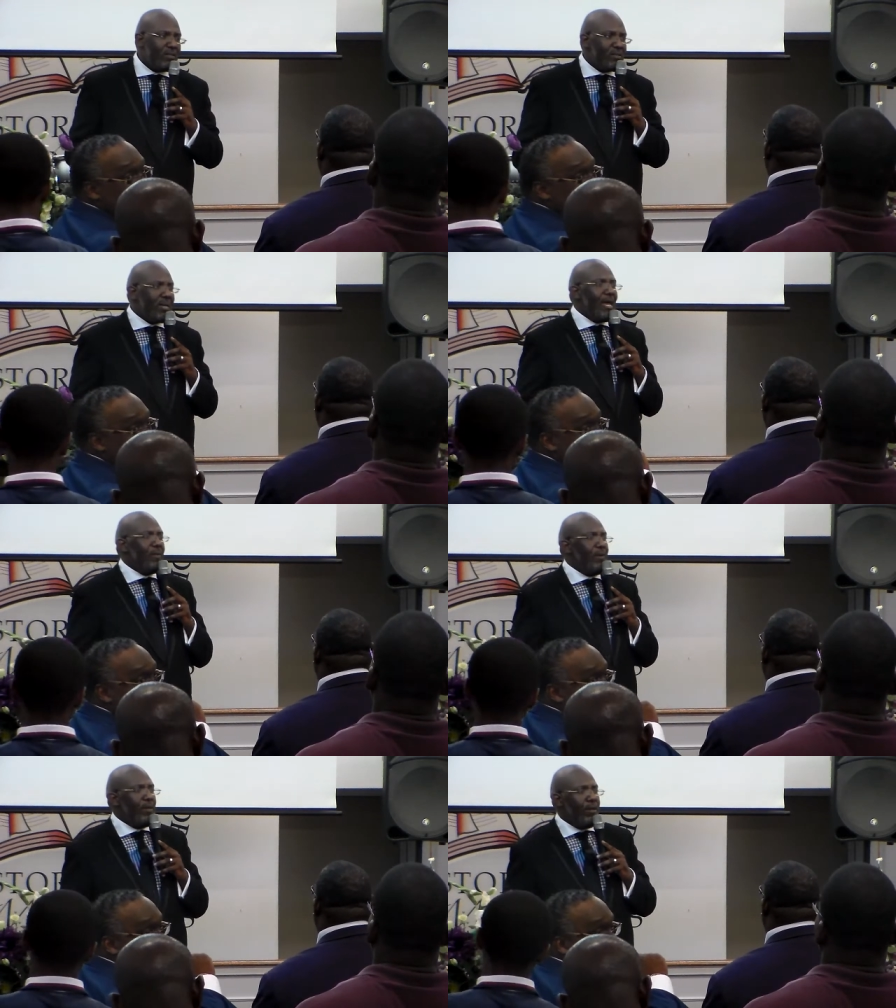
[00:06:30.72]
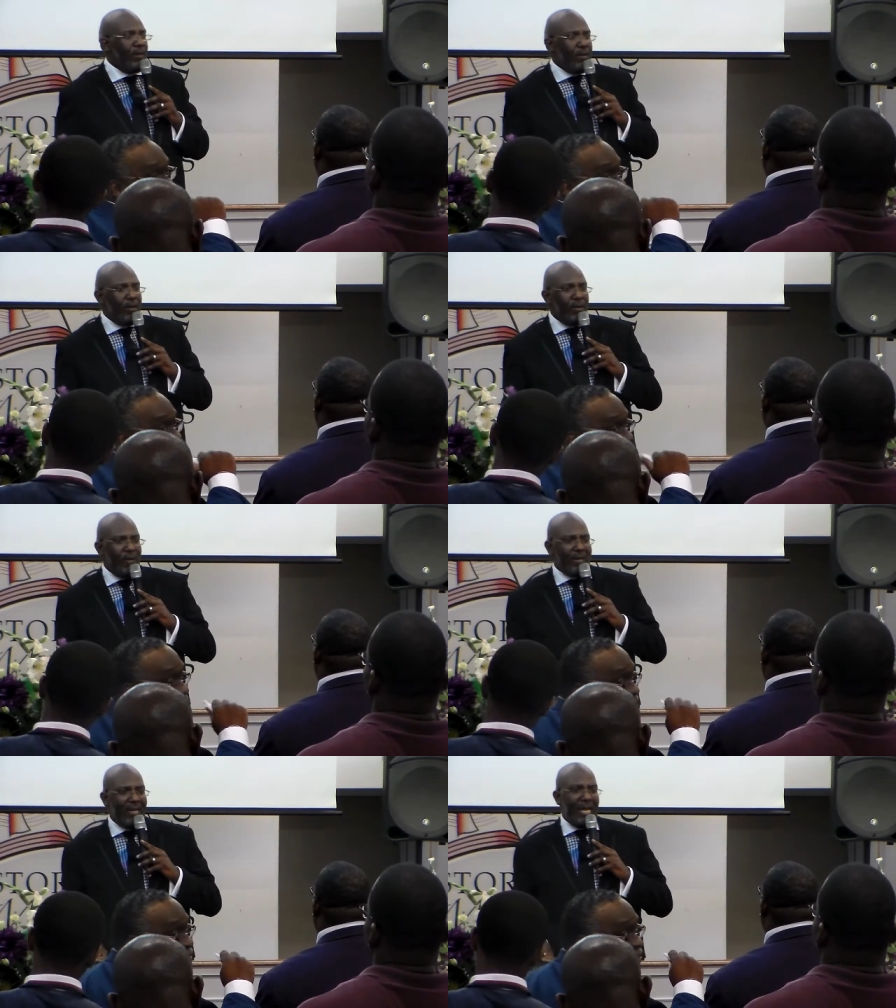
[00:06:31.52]
assignment
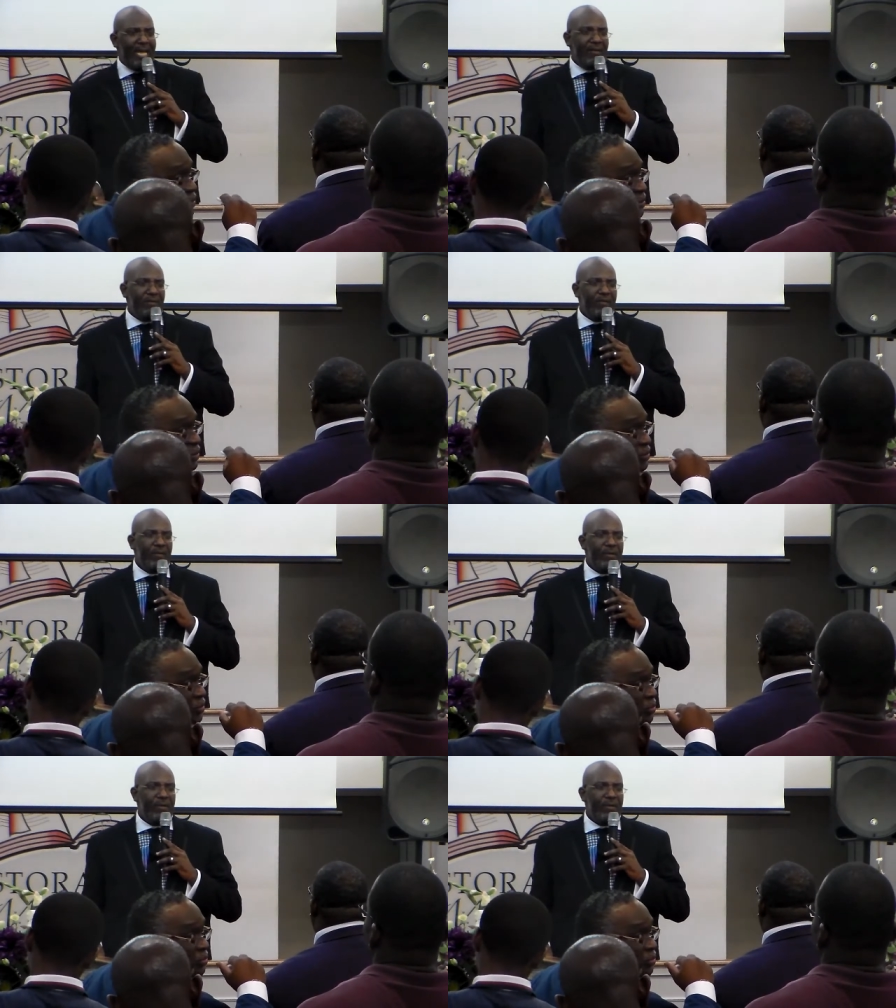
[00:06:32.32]
on your life.